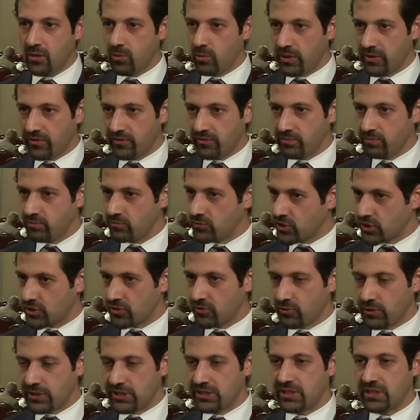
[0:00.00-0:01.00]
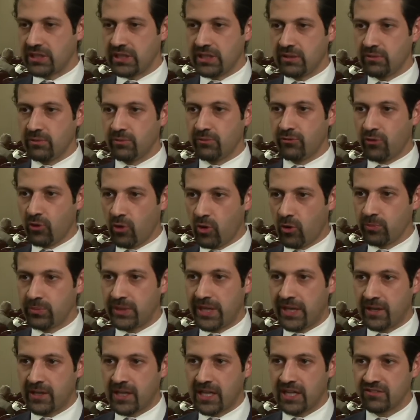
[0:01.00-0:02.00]
We've just recently formed
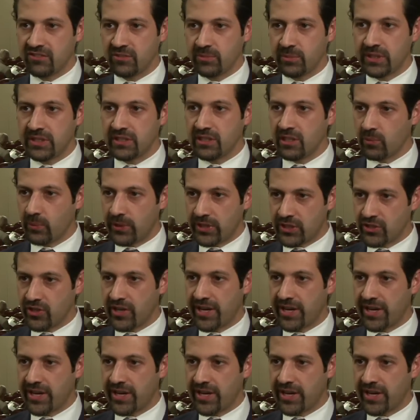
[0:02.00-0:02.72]
our government and we're